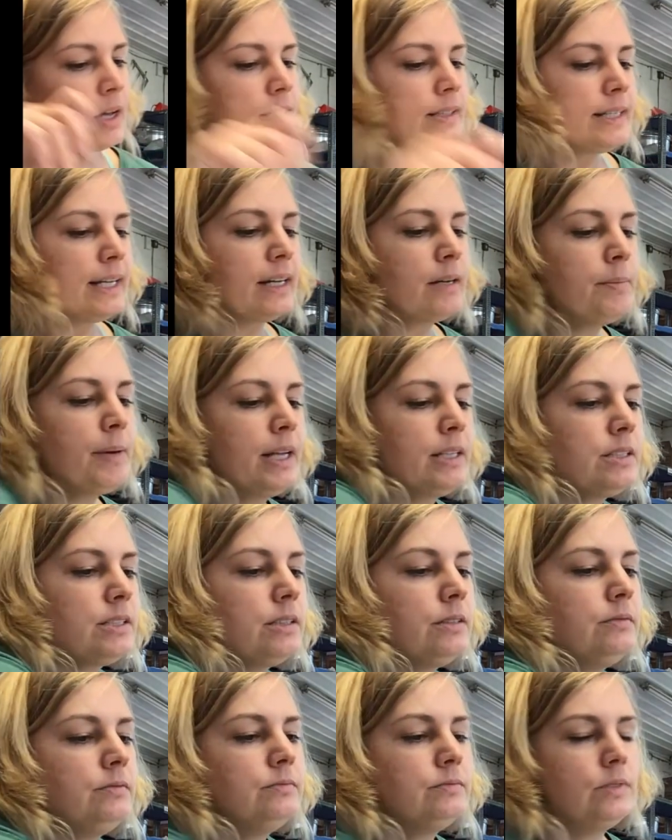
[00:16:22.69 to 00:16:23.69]
take a
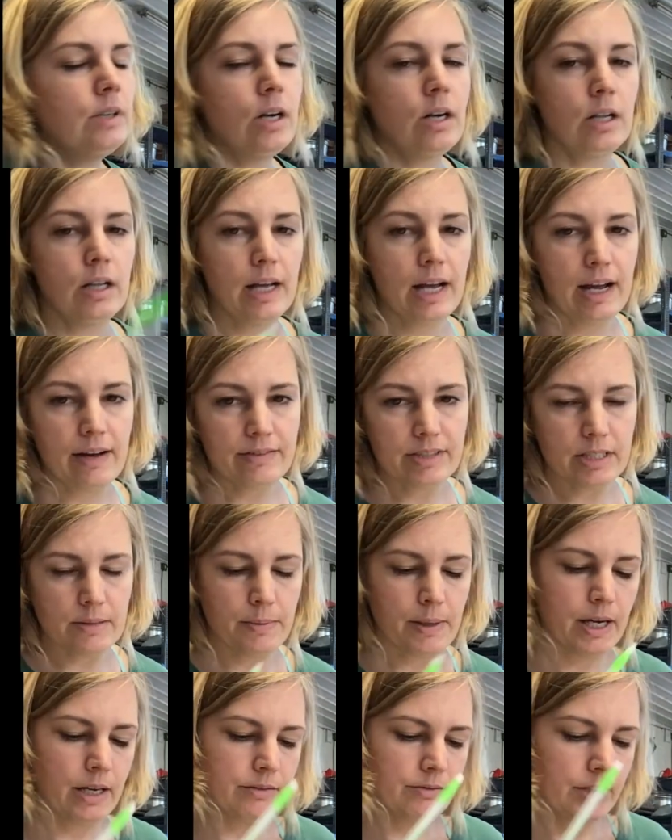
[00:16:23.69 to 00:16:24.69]
pencil. All I have is a
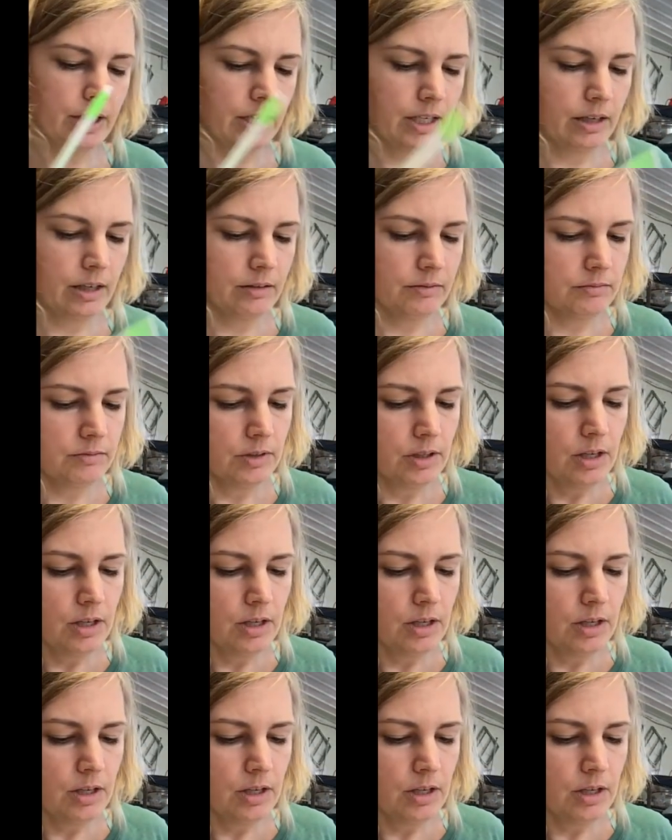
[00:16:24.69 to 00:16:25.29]
pen right now.